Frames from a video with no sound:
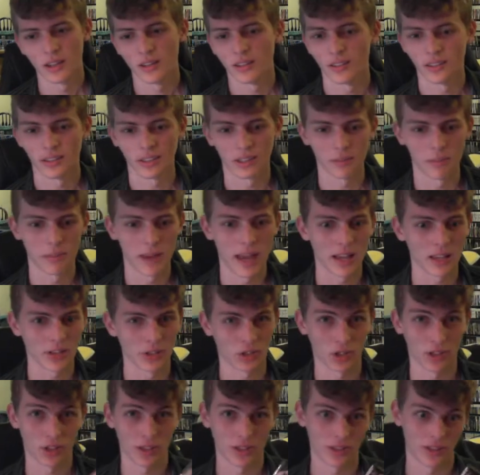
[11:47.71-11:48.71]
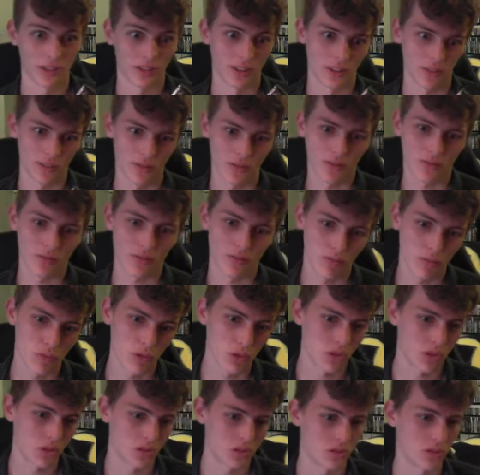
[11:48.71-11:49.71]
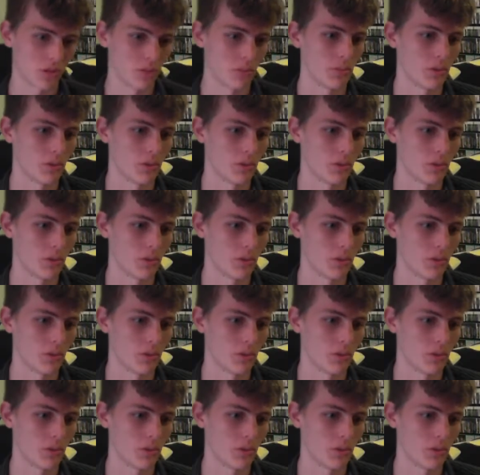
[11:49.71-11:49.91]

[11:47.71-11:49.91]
like mascots on this system,